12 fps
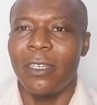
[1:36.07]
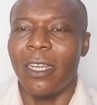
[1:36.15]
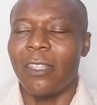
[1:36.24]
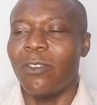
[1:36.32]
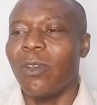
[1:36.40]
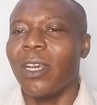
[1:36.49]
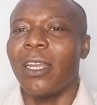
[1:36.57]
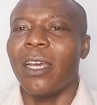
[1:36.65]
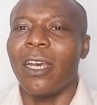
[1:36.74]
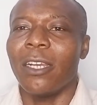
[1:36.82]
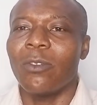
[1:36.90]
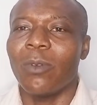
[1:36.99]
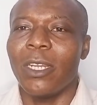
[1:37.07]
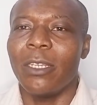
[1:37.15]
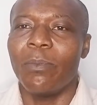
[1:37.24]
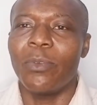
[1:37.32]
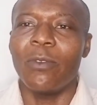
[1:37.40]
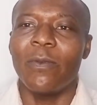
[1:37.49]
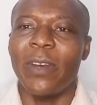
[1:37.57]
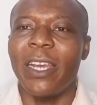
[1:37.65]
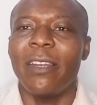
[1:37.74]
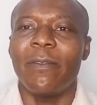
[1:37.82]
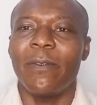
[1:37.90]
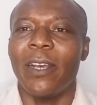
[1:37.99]
that you can actually
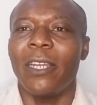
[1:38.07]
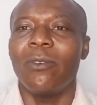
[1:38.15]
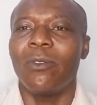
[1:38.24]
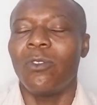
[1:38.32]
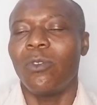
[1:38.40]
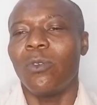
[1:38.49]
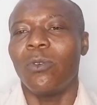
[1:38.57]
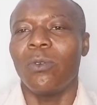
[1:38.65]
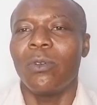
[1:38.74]
provide value to